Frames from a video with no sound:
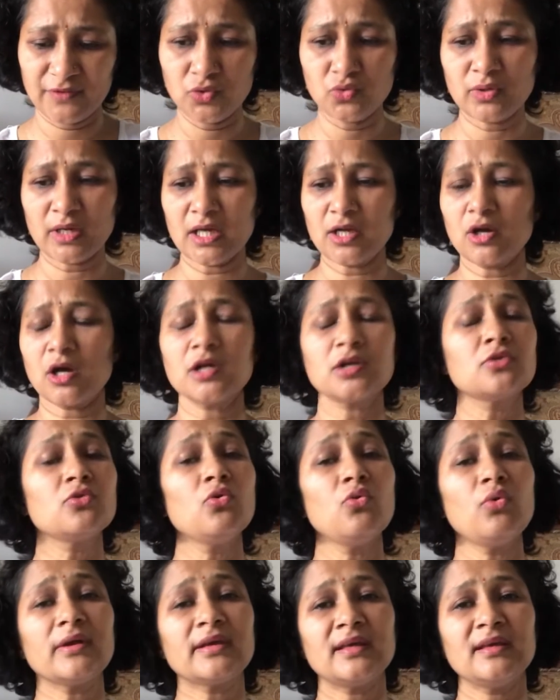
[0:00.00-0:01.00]
You cannot
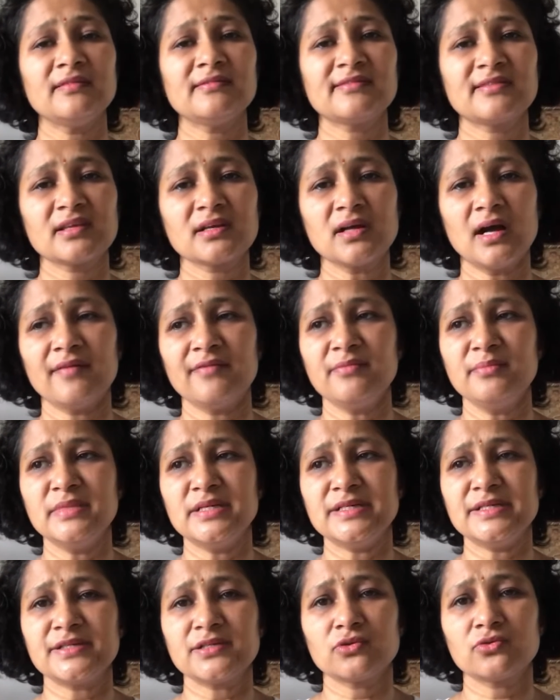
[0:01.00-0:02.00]
go against the government.